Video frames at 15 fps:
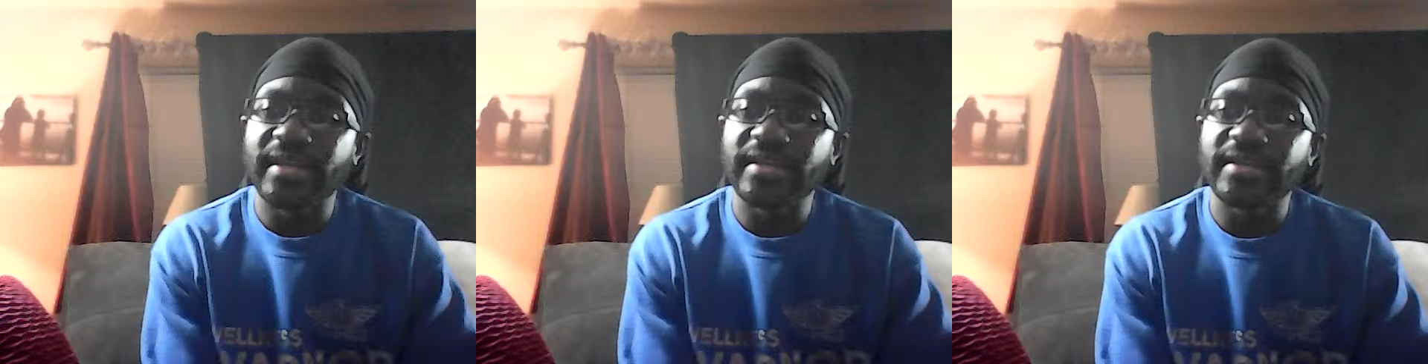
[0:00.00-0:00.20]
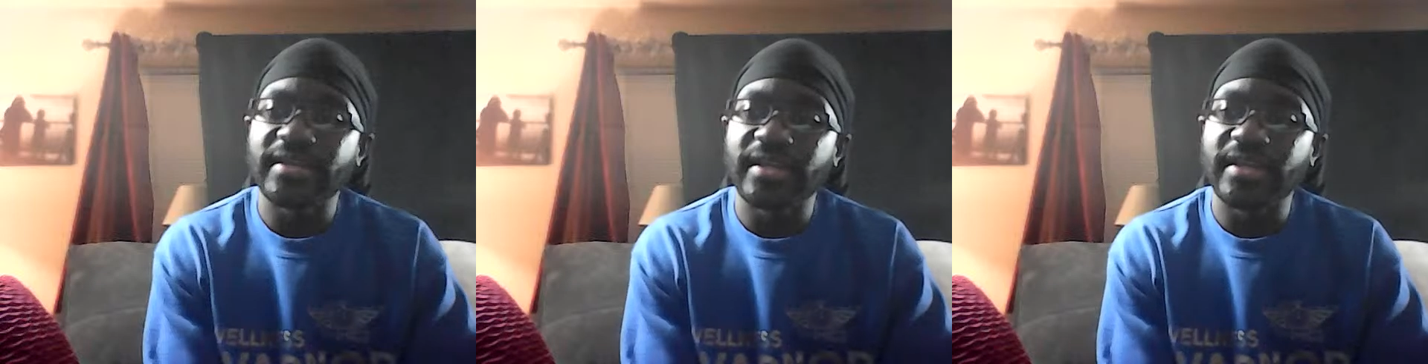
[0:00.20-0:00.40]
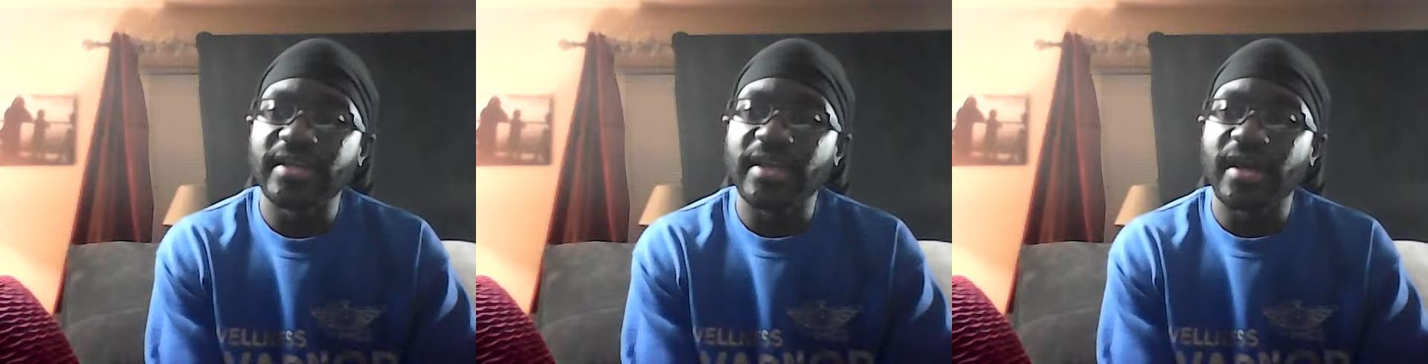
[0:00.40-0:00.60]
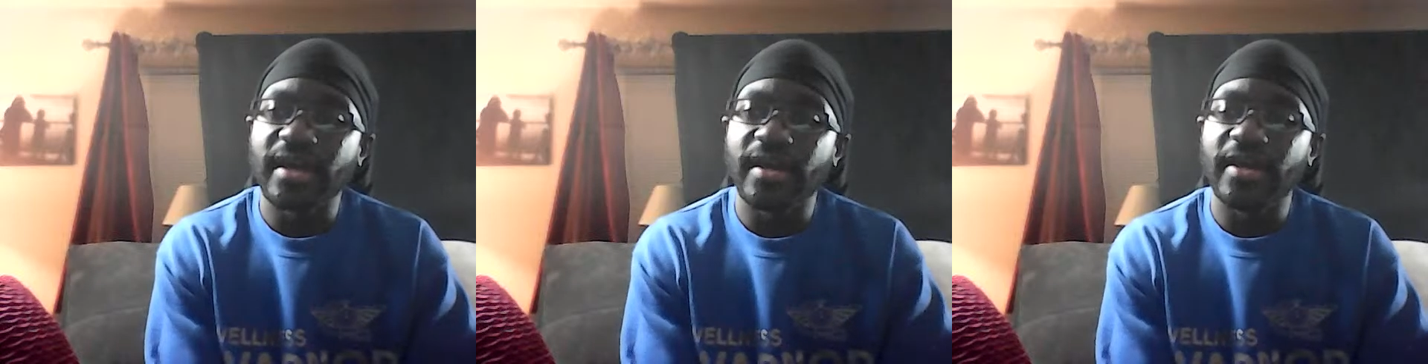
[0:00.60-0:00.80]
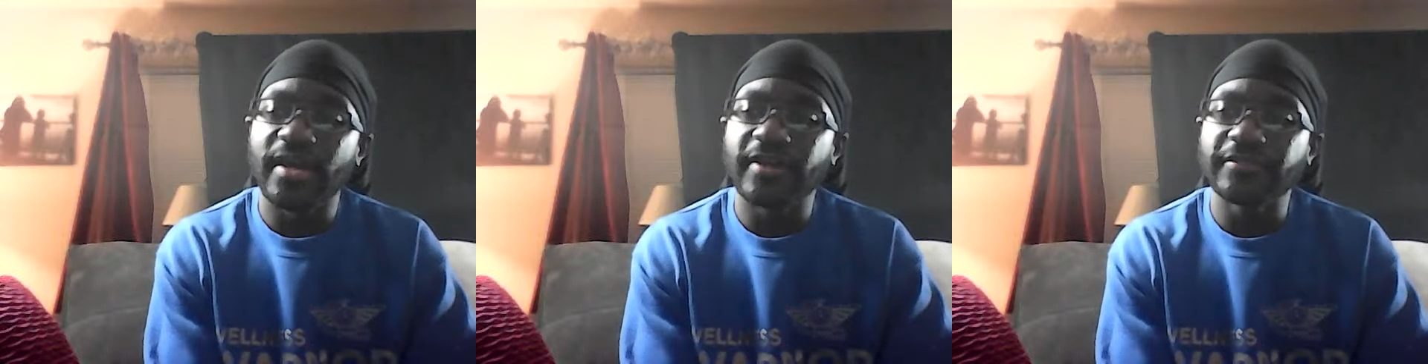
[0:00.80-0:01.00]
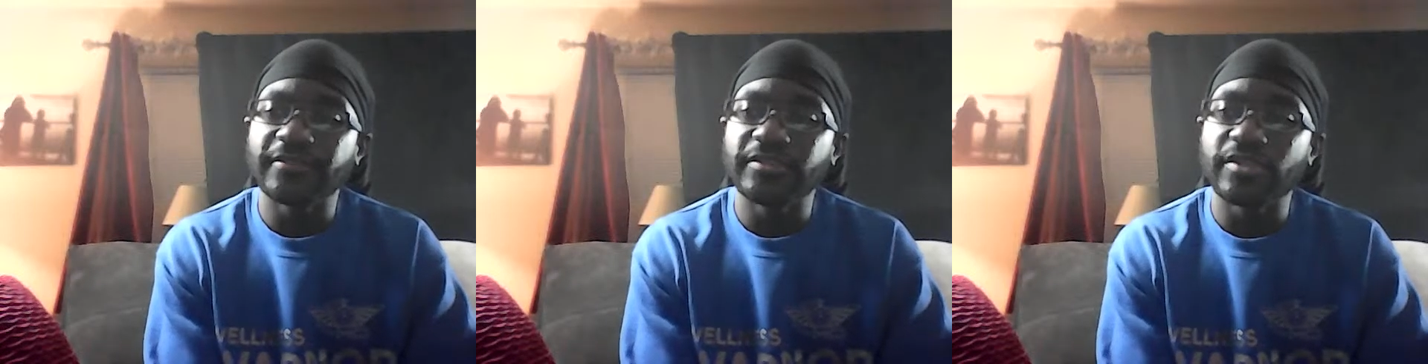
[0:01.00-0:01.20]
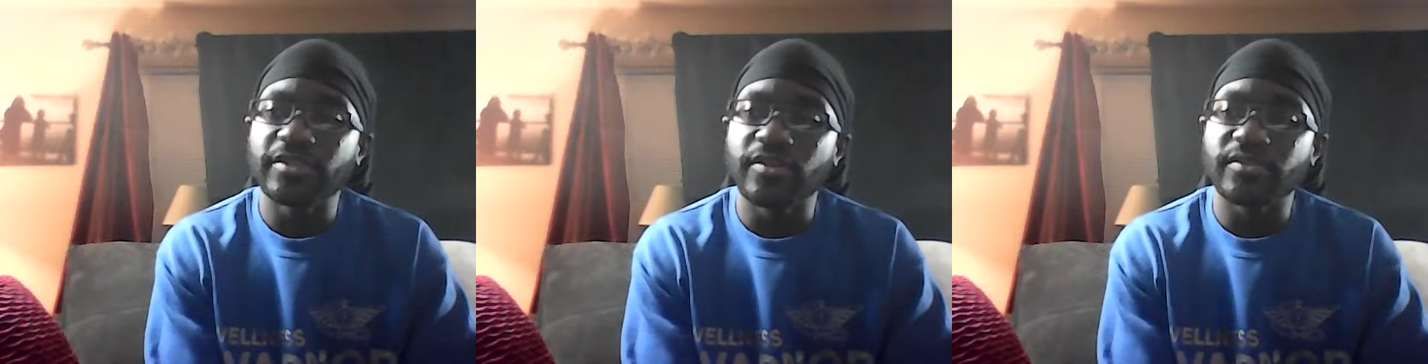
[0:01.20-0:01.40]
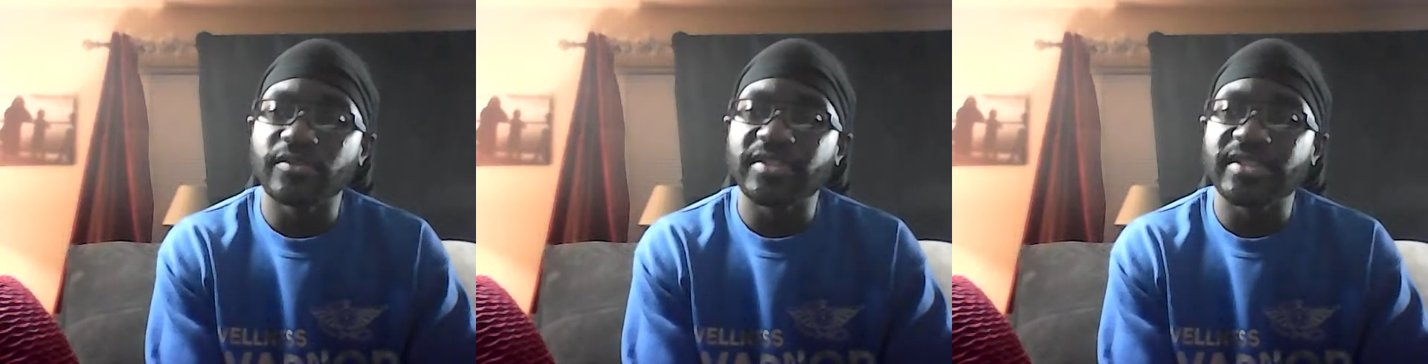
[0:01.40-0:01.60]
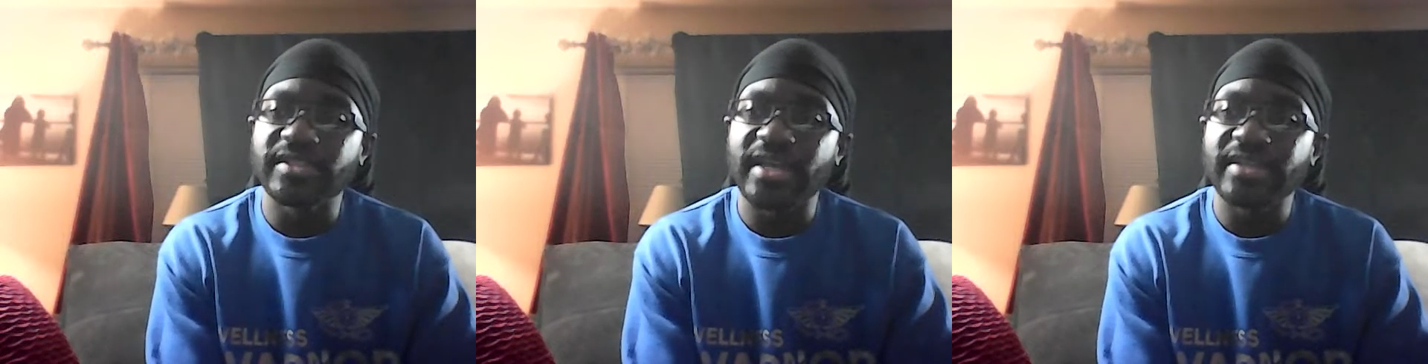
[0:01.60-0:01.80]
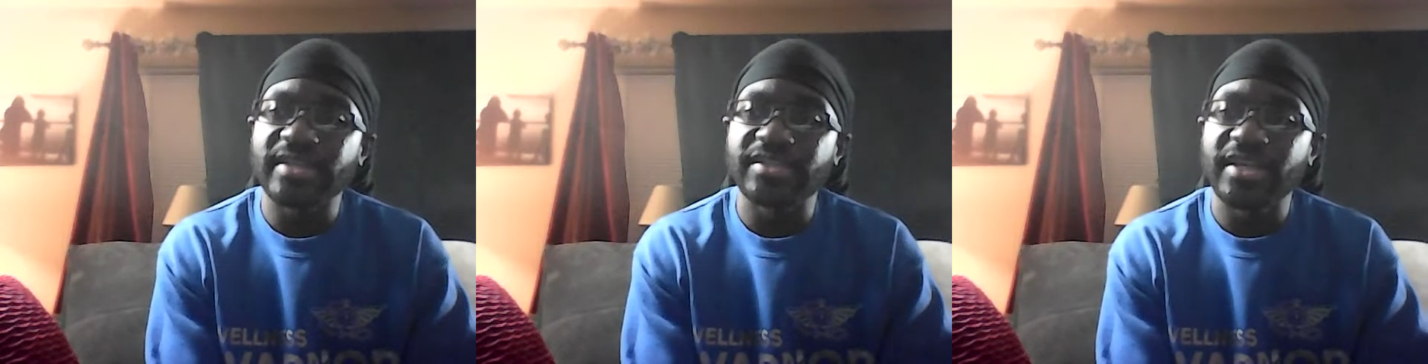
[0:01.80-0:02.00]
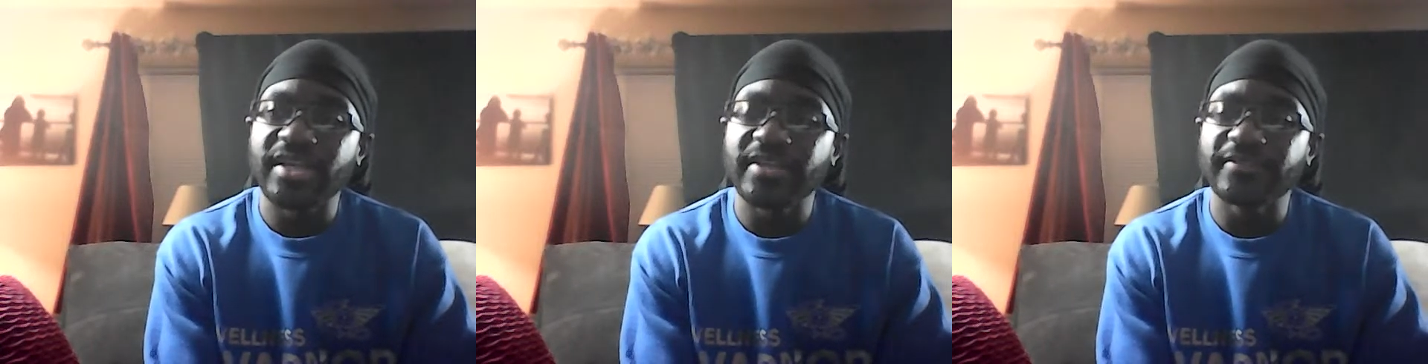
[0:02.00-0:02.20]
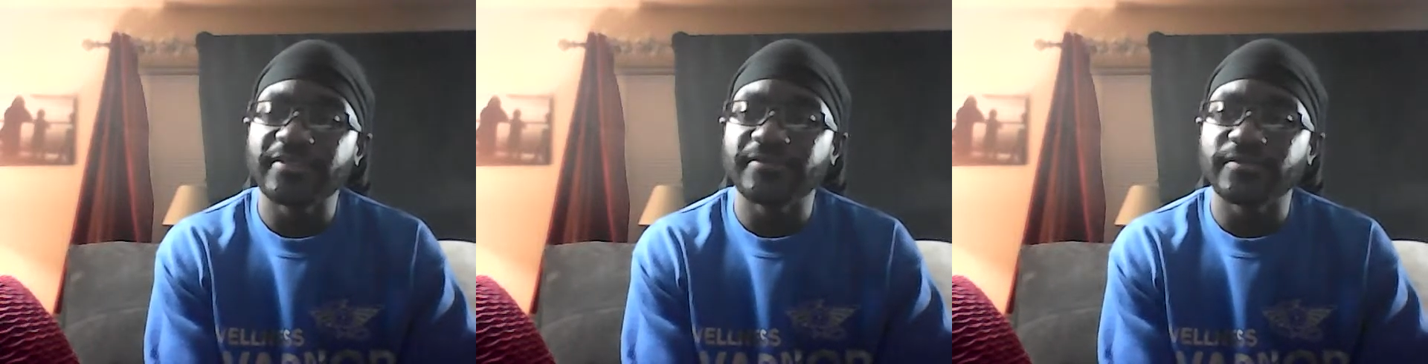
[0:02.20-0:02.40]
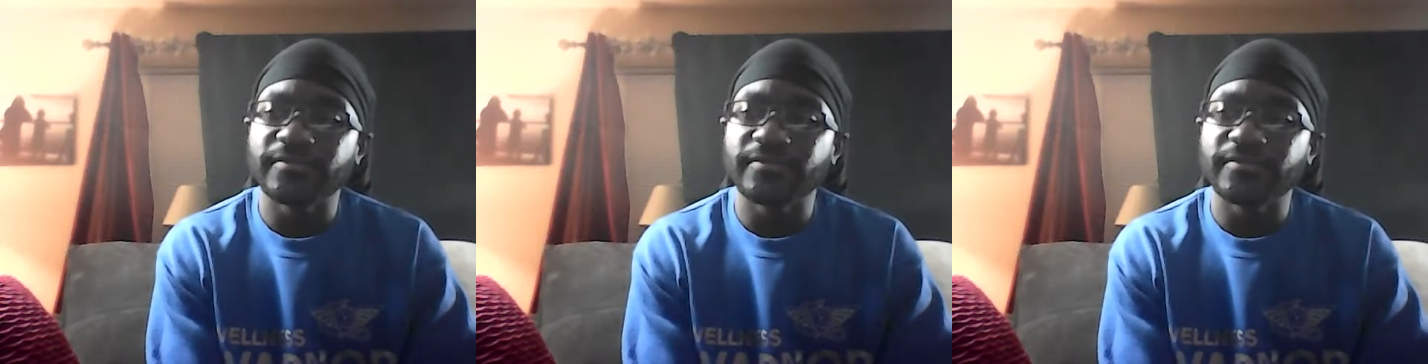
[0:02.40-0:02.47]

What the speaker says: and just like, Jay,